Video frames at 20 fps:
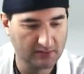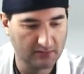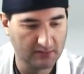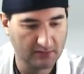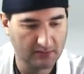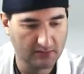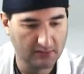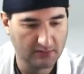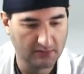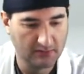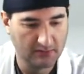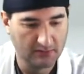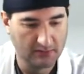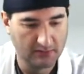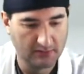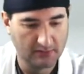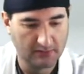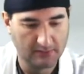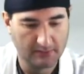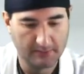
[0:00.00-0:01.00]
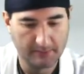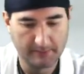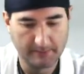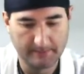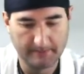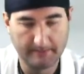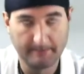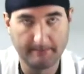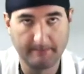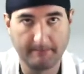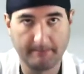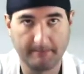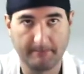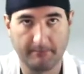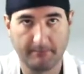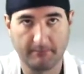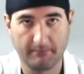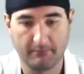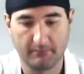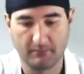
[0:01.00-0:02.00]

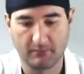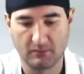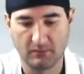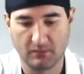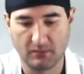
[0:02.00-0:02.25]
Nothing is said.